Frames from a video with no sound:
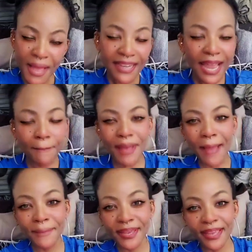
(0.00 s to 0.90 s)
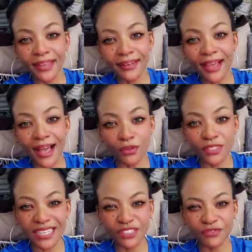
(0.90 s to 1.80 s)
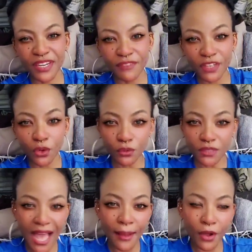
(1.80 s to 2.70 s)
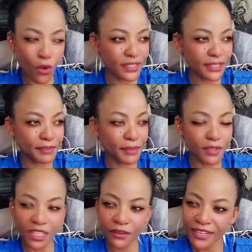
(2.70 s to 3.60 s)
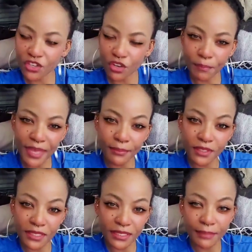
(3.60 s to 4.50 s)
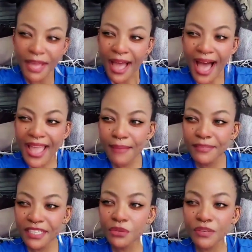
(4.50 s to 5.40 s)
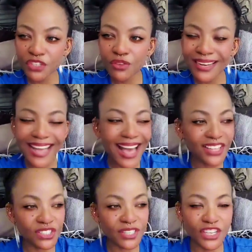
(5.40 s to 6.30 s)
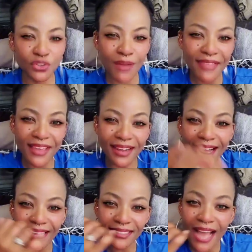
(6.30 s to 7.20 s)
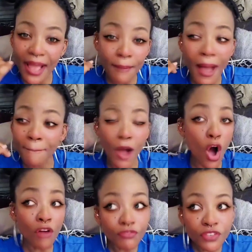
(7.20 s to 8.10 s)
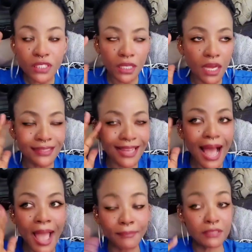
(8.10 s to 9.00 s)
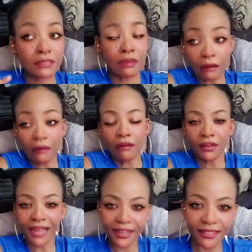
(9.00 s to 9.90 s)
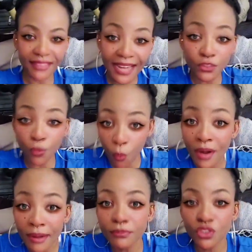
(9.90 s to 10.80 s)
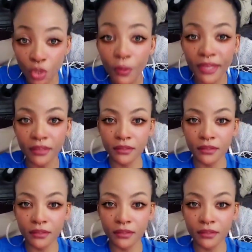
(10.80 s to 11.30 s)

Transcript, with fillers: like piping in a house that is very very old causing people therein to not be able to sleep i am literally trying to agitate you at that height i am i'm obviously i am duh like that is what i'm doing